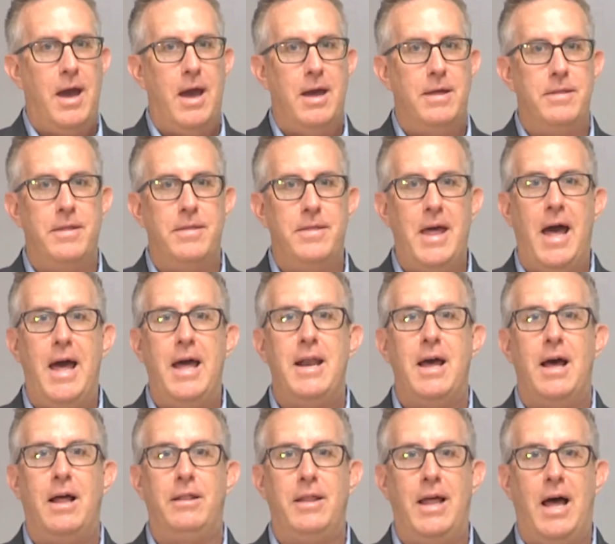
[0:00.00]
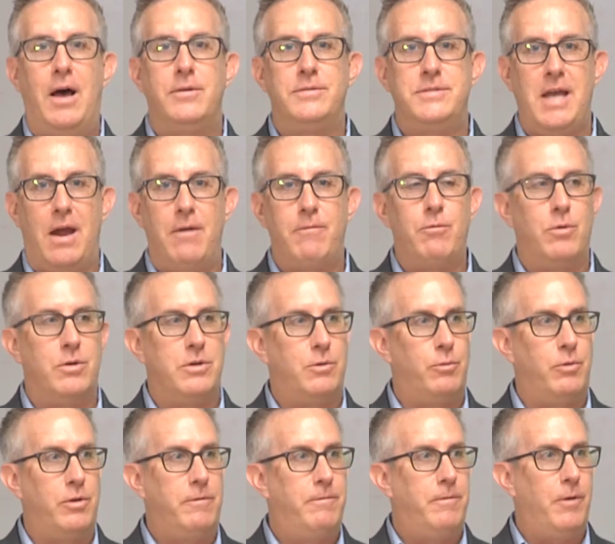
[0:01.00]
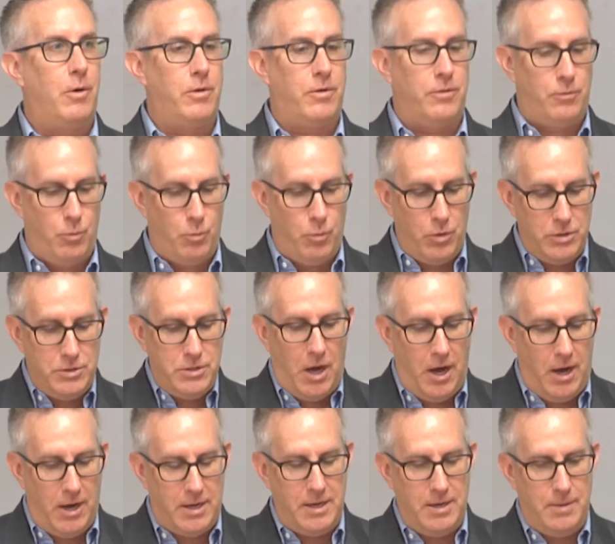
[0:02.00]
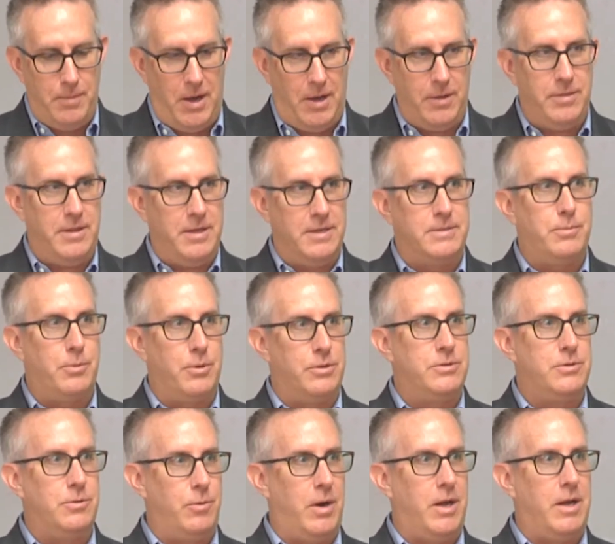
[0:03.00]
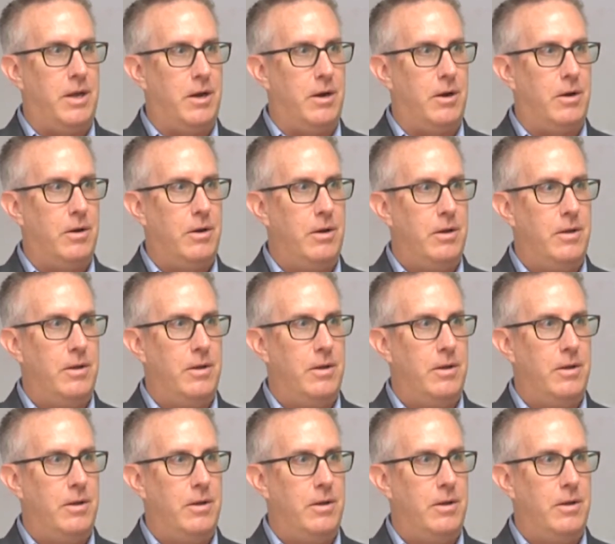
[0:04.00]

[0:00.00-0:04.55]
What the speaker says: And then that allows everyone to refocus. We're talking about this person right here.